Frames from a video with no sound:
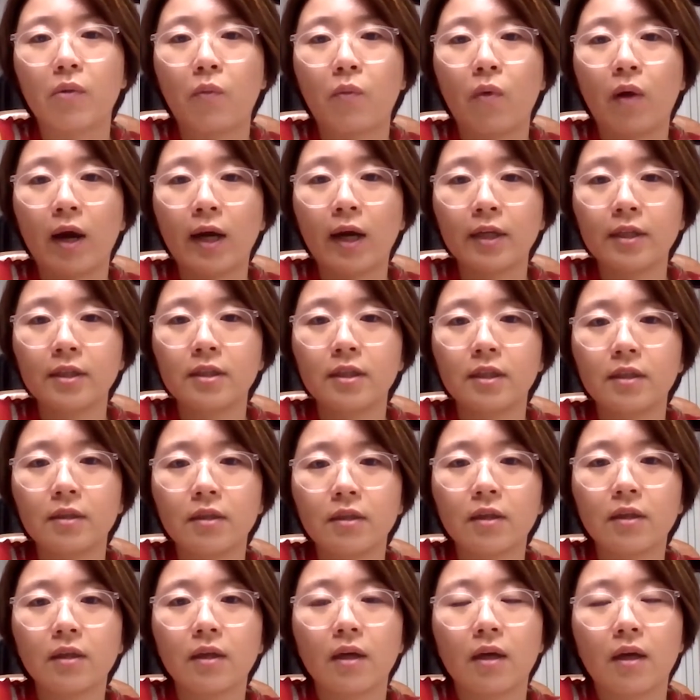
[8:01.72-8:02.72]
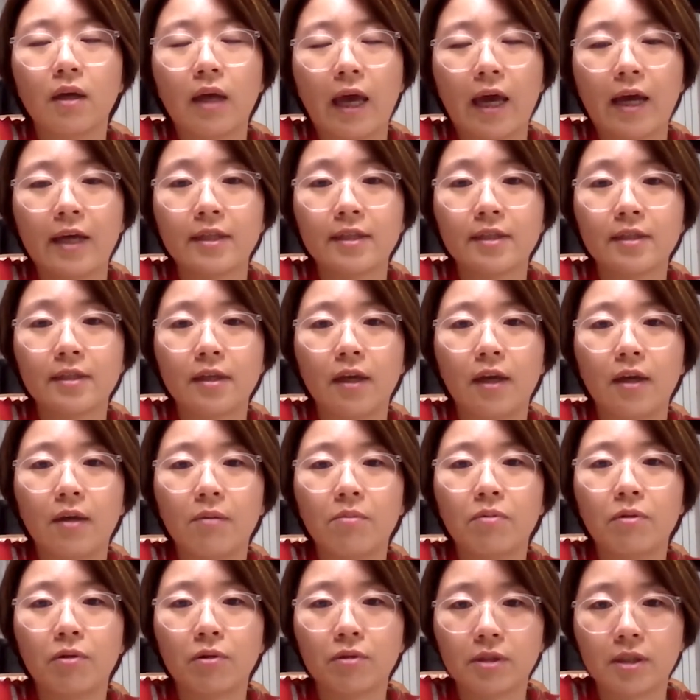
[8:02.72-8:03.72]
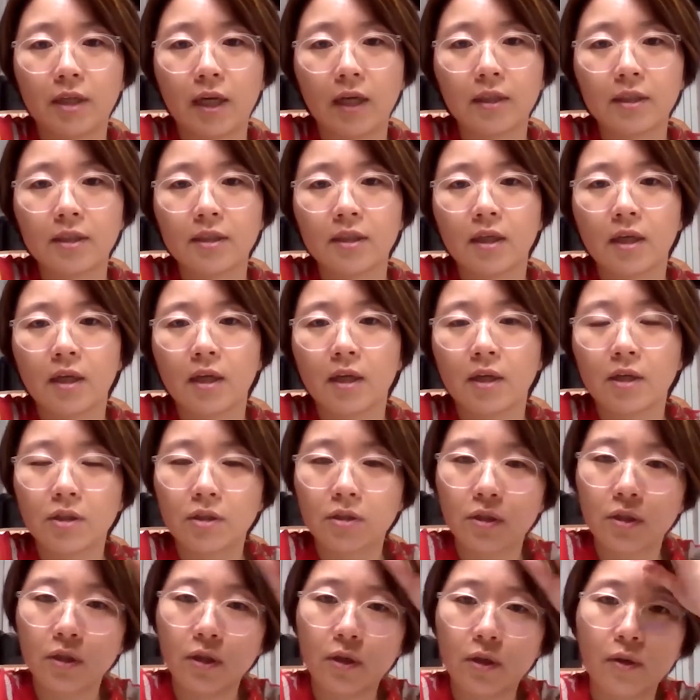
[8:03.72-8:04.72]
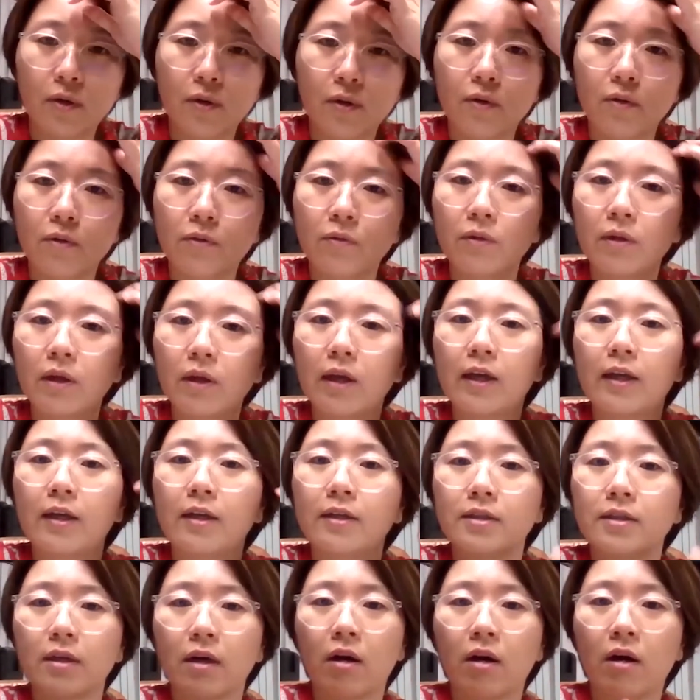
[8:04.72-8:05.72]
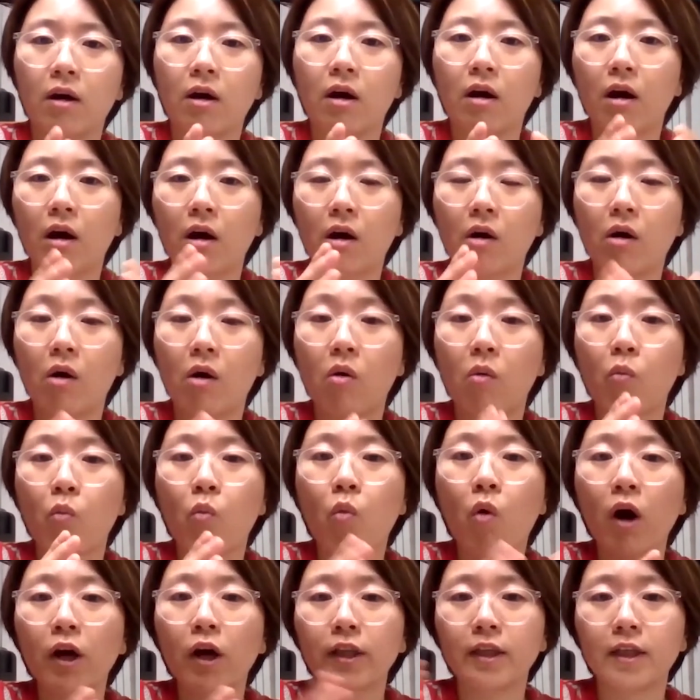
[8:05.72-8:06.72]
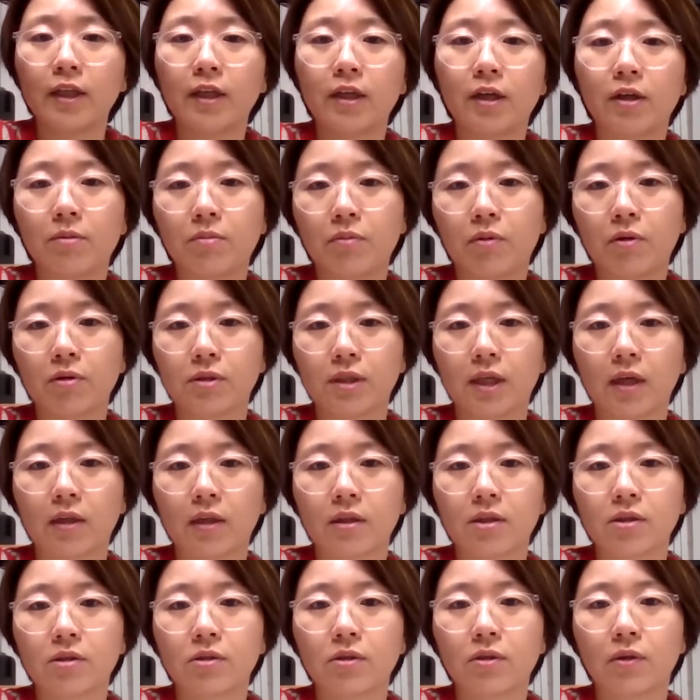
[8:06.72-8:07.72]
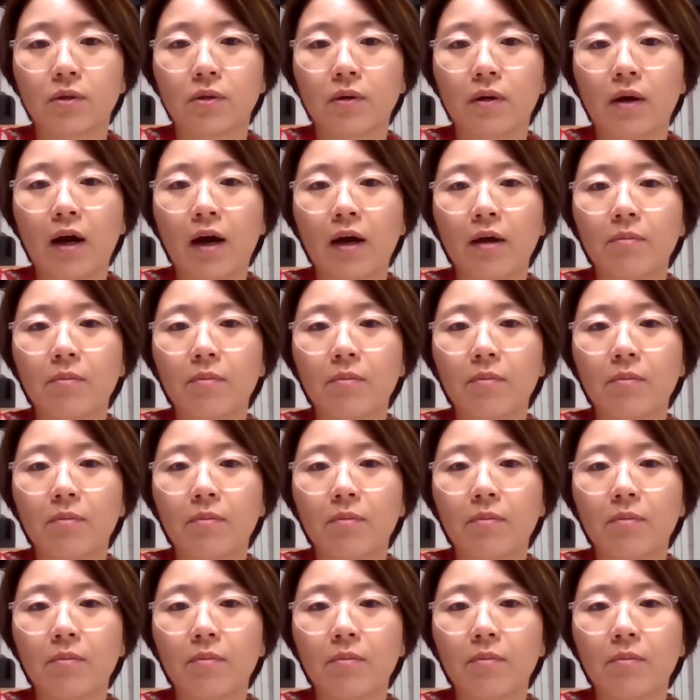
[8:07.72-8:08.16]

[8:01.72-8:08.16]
writing essay project. So it is a 1 year project. So I